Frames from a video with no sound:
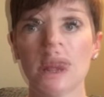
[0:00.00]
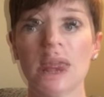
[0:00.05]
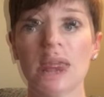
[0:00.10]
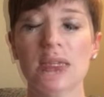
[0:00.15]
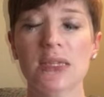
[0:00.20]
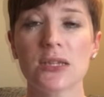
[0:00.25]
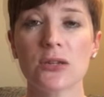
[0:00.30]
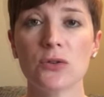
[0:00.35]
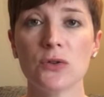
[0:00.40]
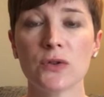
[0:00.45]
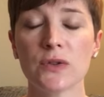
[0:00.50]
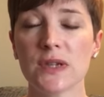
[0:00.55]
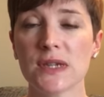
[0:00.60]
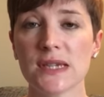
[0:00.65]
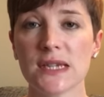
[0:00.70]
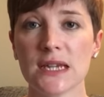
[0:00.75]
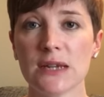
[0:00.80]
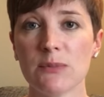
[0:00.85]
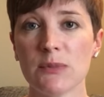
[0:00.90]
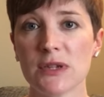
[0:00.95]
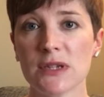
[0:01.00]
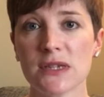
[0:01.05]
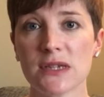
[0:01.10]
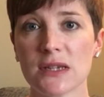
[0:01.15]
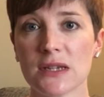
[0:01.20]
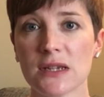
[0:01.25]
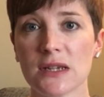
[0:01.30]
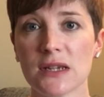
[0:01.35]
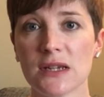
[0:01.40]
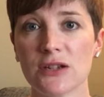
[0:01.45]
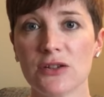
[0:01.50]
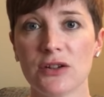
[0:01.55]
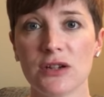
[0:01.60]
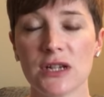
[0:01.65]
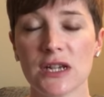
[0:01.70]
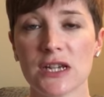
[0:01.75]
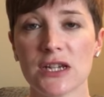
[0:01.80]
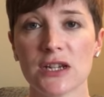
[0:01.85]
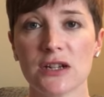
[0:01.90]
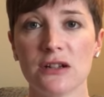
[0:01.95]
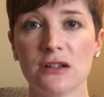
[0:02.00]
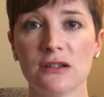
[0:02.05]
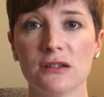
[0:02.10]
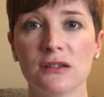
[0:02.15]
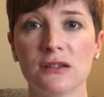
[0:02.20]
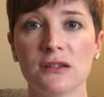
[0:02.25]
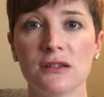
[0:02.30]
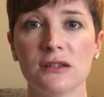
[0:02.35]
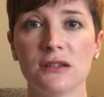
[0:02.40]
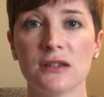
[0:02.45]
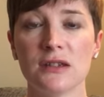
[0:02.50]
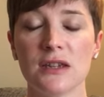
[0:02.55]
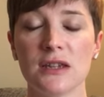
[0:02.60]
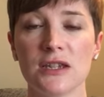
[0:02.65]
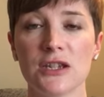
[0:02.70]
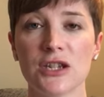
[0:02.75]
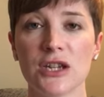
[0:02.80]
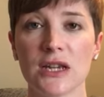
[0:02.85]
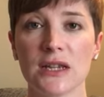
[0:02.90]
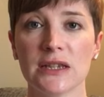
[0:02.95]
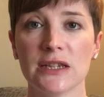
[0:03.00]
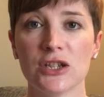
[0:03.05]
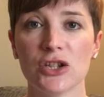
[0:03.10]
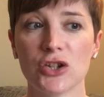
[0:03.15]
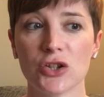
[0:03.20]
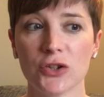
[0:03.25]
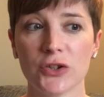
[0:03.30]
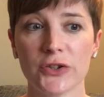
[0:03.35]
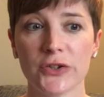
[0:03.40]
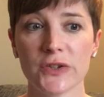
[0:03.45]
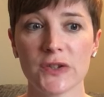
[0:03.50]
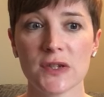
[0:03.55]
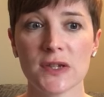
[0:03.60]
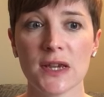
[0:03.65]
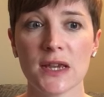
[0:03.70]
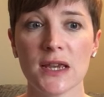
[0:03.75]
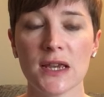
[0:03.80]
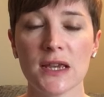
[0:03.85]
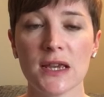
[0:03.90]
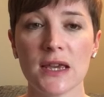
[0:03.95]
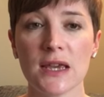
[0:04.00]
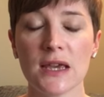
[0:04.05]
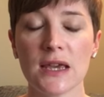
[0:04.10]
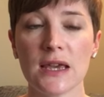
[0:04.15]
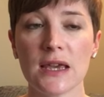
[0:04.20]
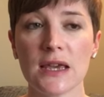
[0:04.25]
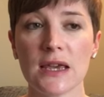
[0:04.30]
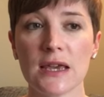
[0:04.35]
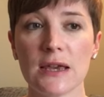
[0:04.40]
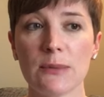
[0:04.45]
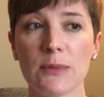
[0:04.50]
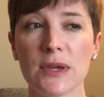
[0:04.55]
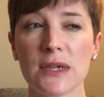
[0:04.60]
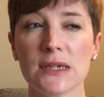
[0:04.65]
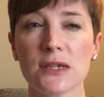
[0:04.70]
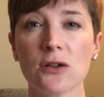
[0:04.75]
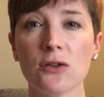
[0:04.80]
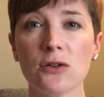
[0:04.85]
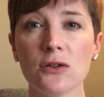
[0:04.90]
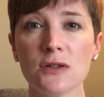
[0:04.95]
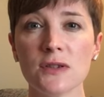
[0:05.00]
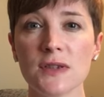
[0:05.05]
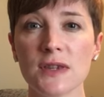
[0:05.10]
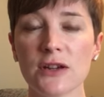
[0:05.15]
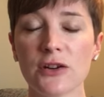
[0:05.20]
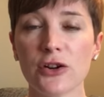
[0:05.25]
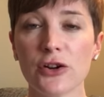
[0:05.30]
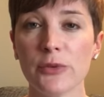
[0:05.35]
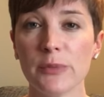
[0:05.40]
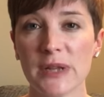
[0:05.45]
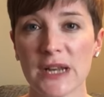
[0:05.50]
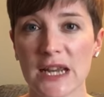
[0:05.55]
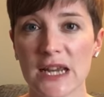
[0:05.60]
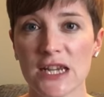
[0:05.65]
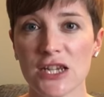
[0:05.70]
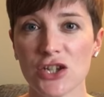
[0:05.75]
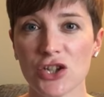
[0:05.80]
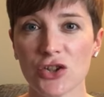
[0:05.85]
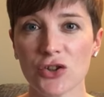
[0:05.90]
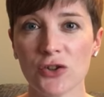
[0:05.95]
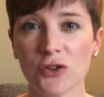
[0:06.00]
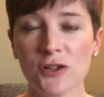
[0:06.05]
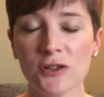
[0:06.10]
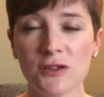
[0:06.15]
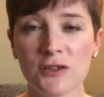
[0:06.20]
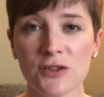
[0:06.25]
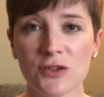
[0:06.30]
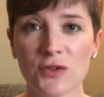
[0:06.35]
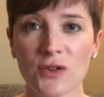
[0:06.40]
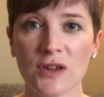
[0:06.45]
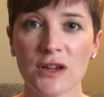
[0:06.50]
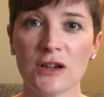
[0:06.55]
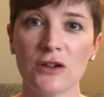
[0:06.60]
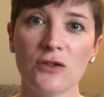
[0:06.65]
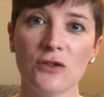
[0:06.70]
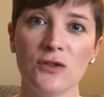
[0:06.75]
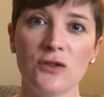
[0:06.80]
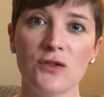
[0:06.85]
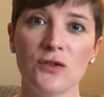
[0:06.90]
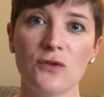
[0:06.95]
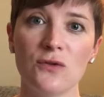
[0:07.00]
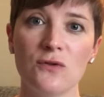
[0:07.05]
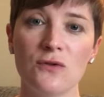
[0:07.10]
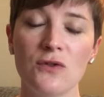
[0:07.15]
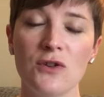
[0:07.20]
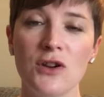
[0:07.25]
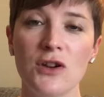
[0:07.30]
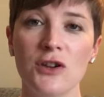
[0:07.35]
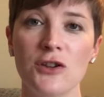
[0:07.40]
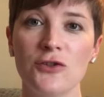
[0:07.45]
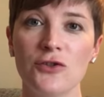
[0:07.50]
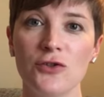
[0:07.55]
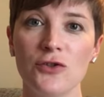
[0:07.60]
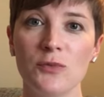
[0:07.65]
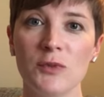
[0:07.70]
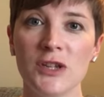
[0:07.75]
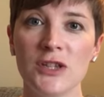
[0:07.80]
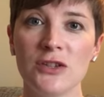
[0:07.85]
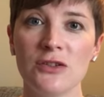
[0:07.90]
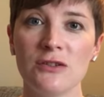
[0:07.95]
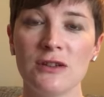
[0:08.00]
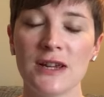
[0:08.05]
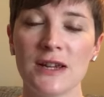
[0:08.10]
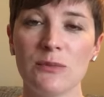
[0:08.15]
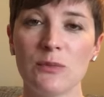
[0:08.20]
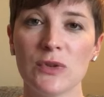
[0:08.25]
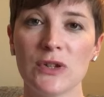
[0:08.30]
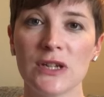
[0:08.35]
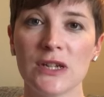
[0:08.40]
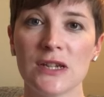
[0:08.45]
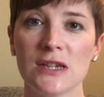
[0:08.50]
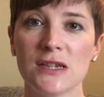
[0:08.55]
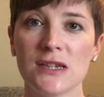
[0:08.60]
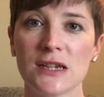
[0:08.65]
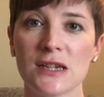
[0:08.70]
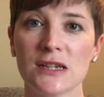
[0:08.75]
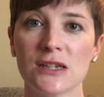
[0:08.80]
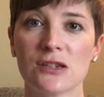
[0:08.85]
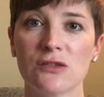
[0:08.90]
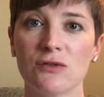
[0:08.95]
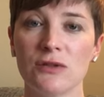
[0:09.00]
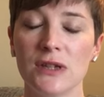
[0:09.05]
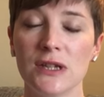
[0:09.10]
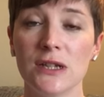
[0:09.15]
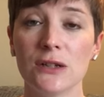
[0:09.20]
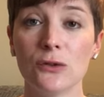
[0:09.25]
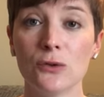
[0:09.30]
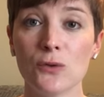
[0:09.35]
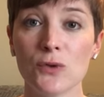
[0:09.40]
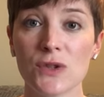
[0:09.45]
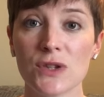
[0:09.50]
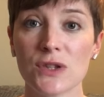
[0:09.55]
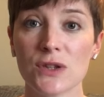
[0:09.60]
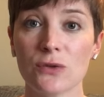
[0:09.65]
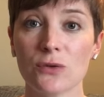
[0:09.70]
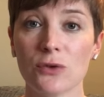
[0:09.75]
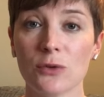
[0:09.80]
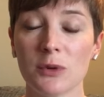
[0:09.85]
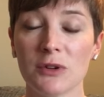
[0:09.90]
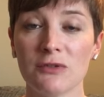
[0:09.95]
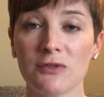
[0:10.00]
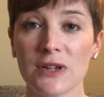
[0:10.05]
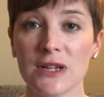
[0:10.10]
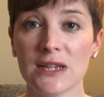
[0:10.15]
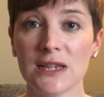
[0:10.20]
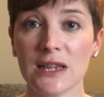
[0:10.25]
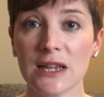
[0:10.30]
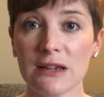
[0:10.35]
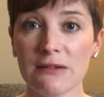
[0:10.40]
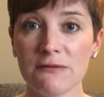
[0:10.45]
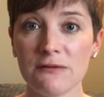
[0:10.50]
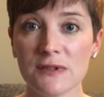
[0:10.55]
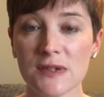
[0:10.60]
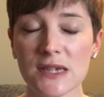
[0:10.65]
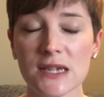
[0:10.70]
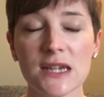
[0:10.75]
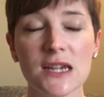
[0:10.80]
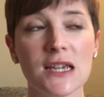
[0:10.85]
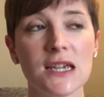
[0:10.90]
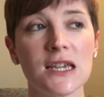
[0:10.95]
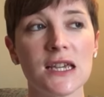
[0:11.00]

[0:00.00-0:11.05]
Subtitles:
It's not the same as the traditional Shetland shawls. It's called the Hermanese shawl, so that also drew me to it because that's really close to where my friend lives.